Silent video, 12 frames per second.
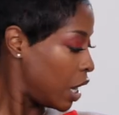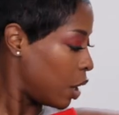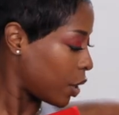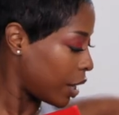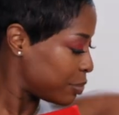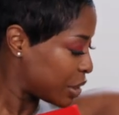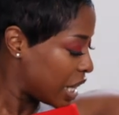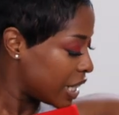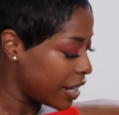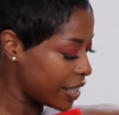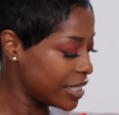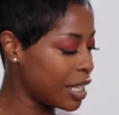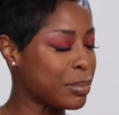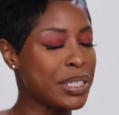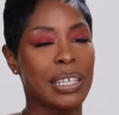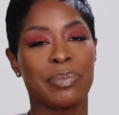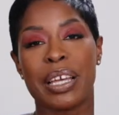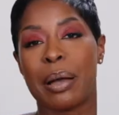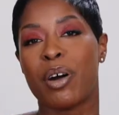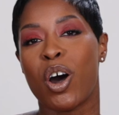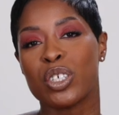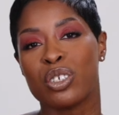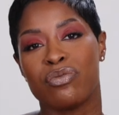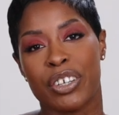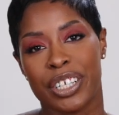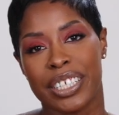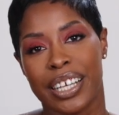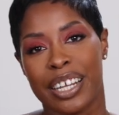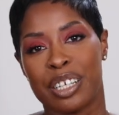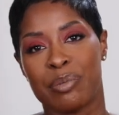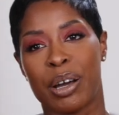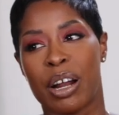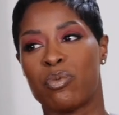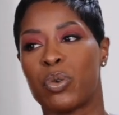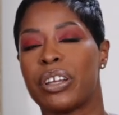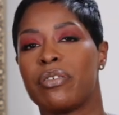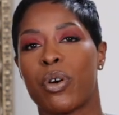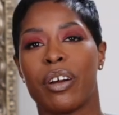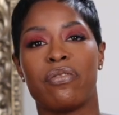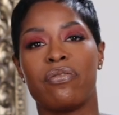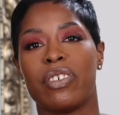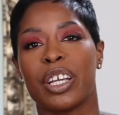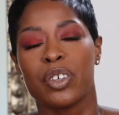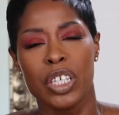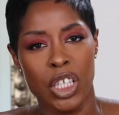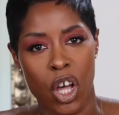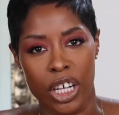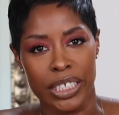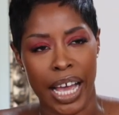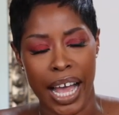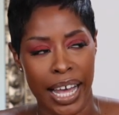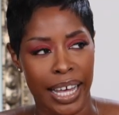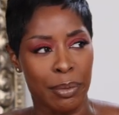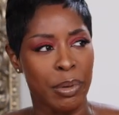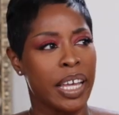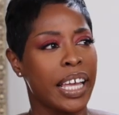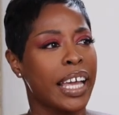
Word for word: Okay, next up is something I'm also very excited about. I've wanted for a very long time.